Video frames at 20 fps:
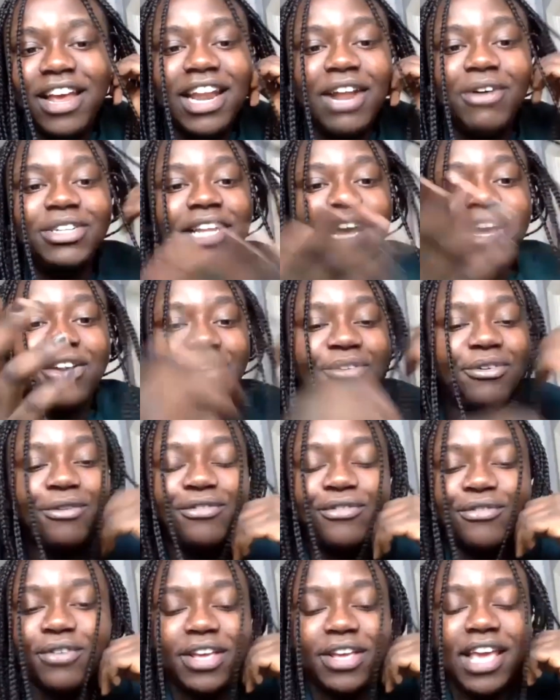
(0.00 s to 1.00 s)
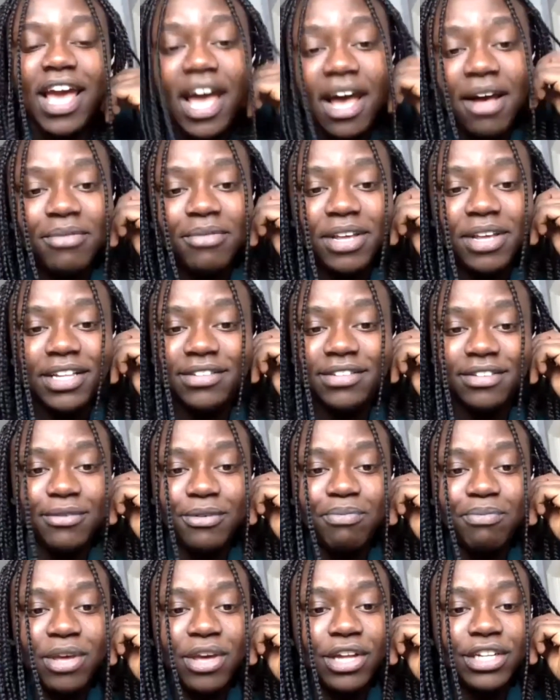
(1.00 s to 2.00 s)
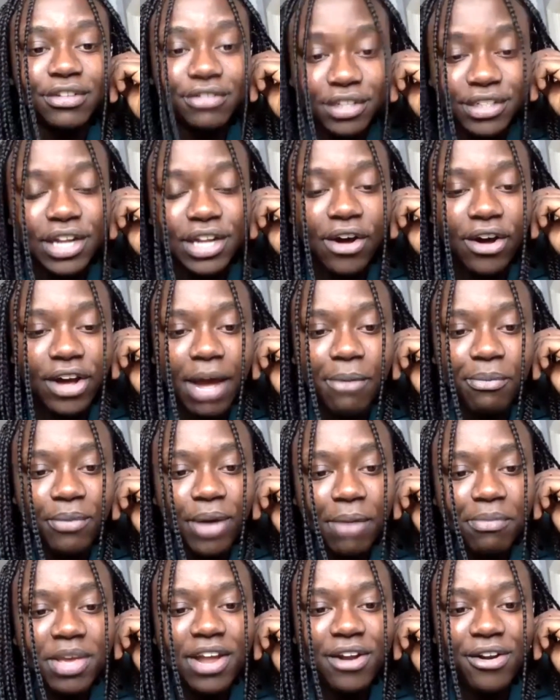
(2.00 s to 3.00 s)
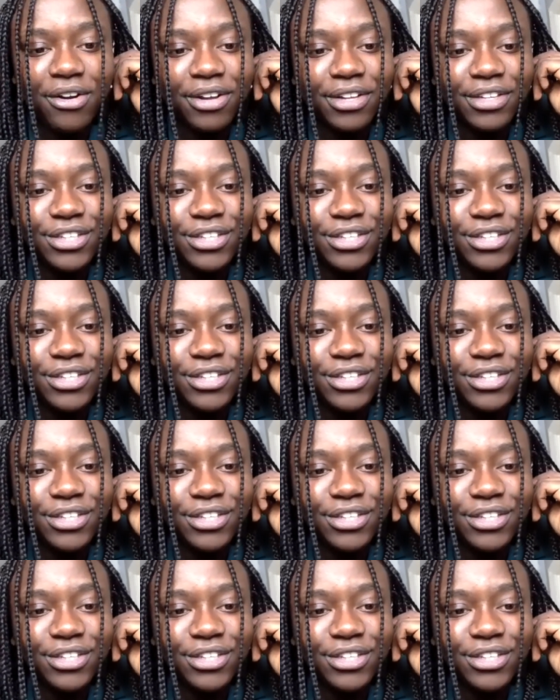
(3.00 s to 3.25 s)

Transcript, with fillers: And I was like, oh, yeah, it's because of the song I'm here.